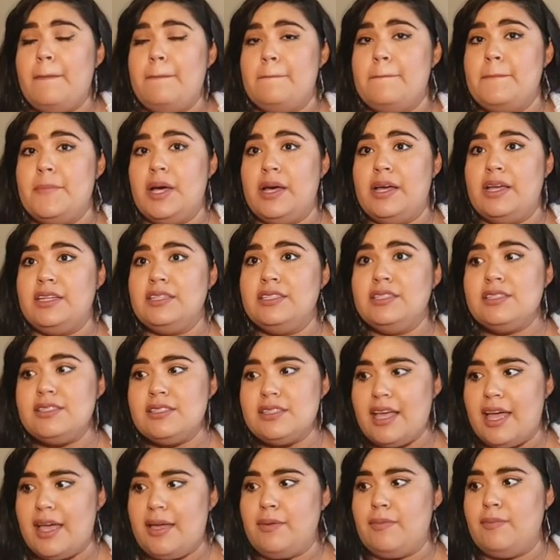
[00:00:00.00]
months.
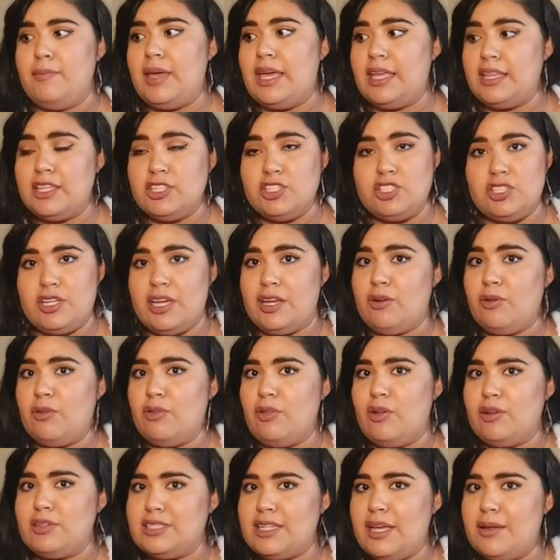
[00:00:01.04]
I made this channel a
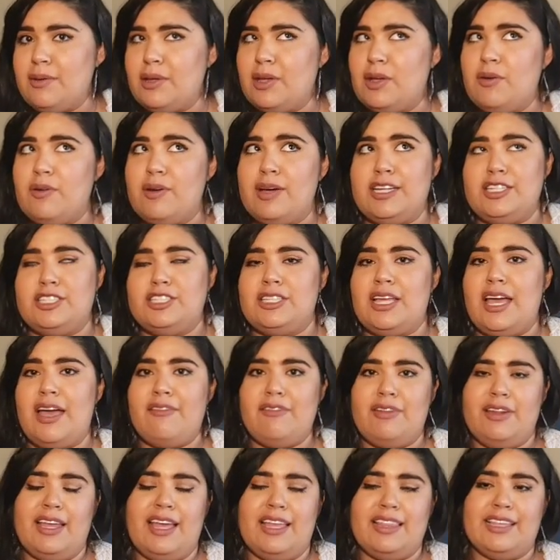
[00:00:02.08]
long time ago and I just
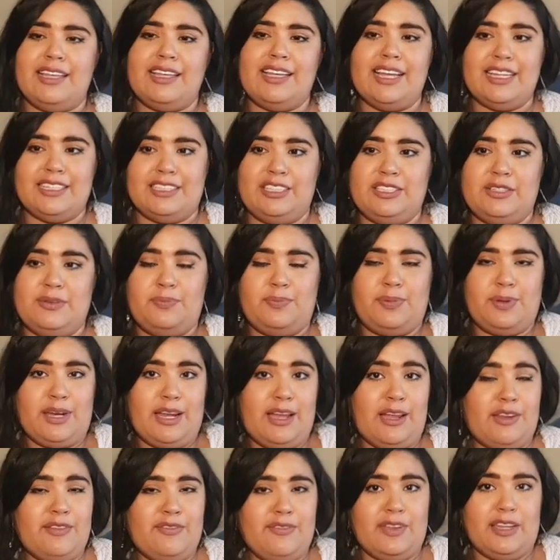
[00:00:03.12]
haven't had the guts to put
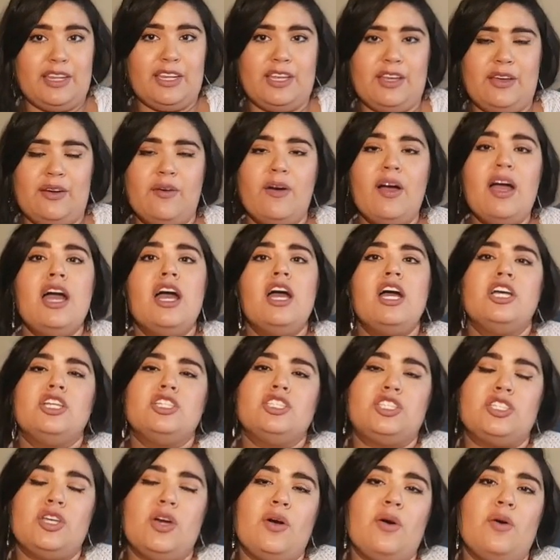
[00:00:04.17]
out a video.
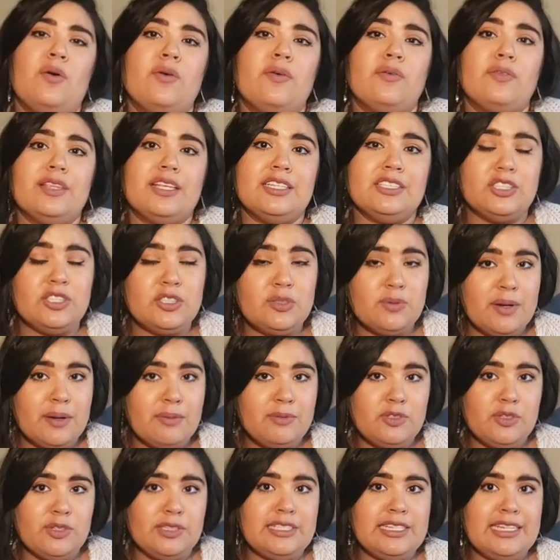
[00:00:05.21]
So this is what
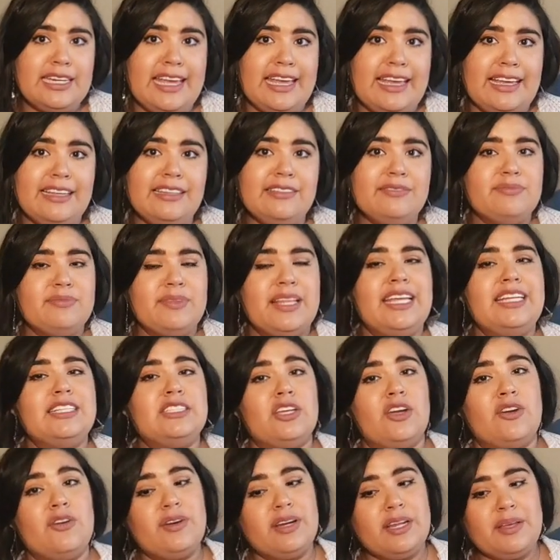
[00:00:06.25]
I'm doing today. It's
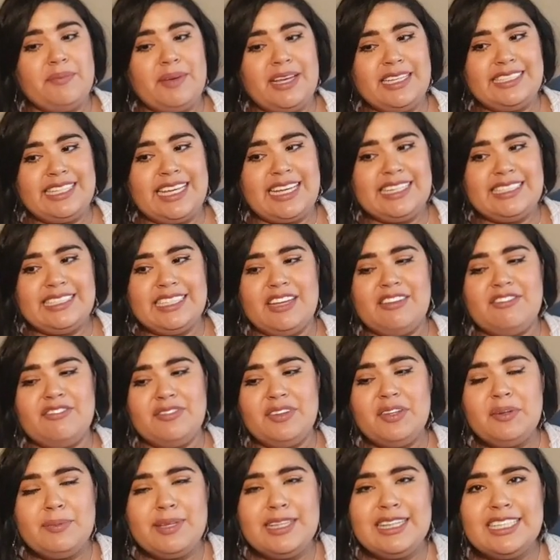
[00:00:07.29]
already my second time
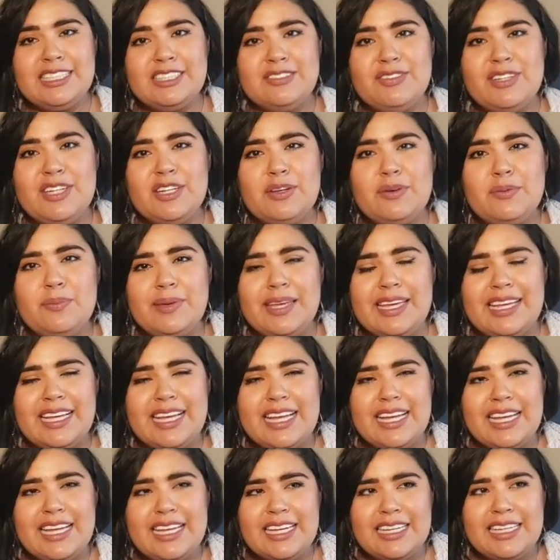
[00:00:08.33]
filming this video
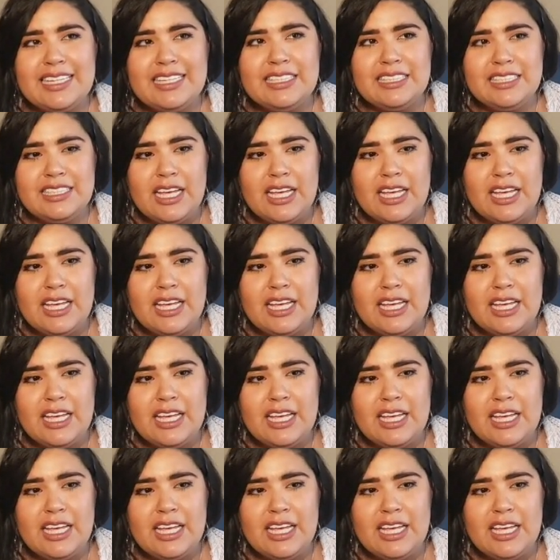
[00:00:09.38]
because